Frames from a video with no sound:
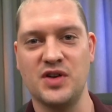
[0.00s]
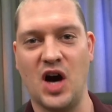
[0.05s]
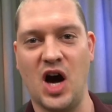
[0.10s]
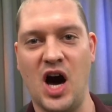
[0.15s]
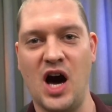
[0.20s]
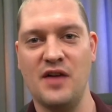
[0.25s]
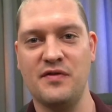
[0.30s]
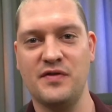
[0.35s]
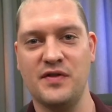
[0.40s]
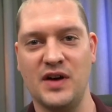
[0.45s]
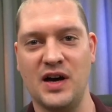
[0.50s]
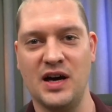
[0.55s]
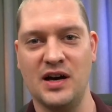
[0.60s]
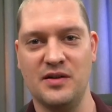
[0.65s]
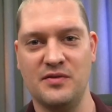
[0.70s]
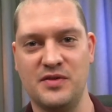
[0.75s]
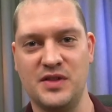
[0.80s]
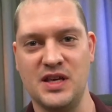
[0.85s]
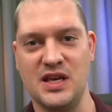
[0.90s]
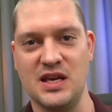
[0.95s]
off
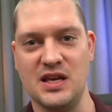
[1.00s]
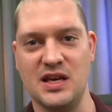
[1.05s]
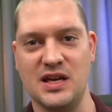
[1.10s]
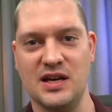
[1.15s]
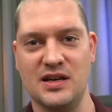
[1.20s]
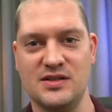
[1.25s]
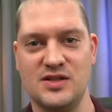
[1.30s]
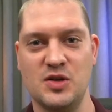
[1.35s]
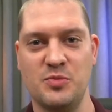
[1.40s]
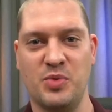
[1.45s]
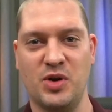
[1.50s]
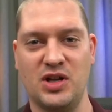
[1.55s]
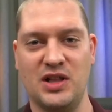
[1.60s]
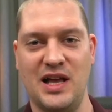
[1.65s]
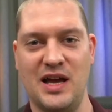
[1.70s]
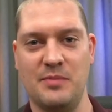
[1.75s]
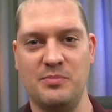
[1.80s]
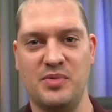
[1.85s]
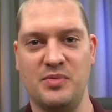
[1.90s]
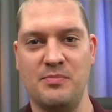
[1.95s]
of the super
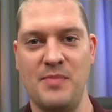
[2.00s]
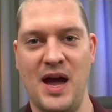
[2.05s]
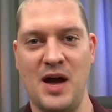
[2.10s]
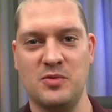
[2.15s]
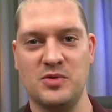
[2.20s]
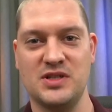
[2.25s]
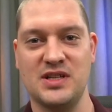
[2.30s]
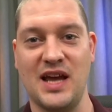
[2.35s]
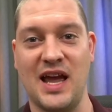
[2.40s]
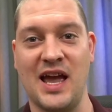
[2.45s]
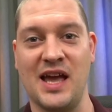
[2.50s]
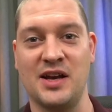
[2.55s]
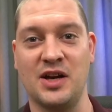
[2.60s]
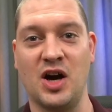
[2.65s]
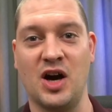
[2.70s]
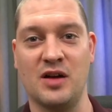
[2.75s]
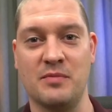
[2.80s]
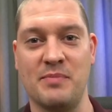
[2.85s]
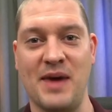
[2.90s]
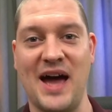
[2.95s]
clamp mount and
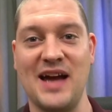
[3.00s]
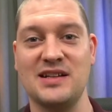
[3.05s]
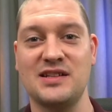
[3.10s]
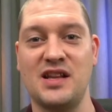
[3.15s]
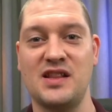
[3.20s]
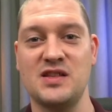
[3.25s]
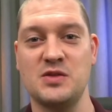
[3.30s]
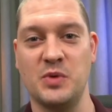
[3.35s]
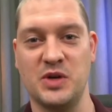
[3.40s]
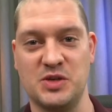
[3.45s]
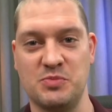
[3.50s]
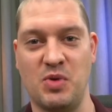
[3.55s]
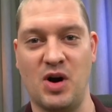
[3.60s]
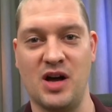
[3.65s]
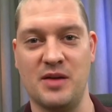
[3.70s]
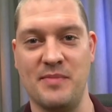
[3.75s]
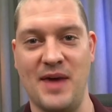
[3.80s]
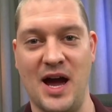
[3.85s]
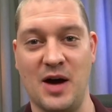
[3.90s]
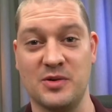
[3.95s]
gone back to the switch pod
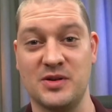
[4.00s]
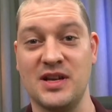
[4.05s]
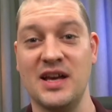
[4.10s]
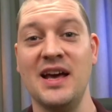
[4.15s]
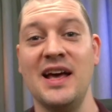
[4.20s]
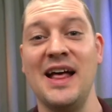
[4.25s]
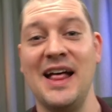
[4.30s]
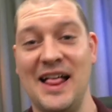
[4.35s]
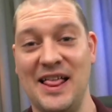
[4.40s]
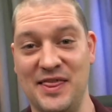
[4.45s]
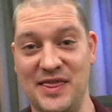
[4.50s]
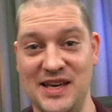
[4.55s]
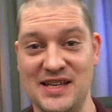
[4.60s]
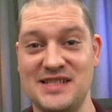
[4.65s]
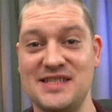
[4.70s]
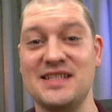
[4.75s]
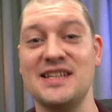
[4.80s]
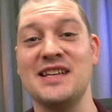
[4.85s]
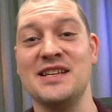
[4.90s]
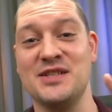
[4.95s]
mount. This
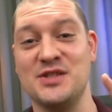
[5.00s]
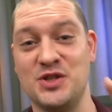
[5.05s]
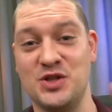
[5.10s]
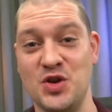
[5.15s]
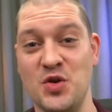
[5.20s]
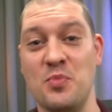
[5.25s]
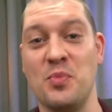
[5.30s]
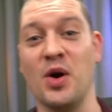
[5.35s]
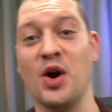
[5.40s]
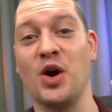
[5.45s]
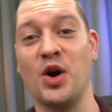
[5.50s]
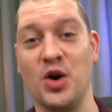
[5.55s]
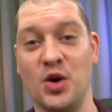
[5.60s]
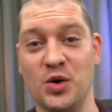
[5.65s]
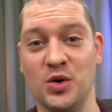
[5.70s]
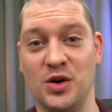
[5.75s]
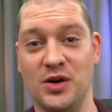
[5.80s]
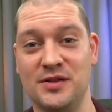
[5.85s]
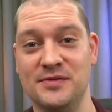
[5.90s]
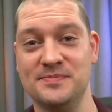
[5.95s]
is super
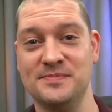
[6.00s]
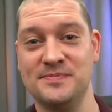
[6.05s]
cool.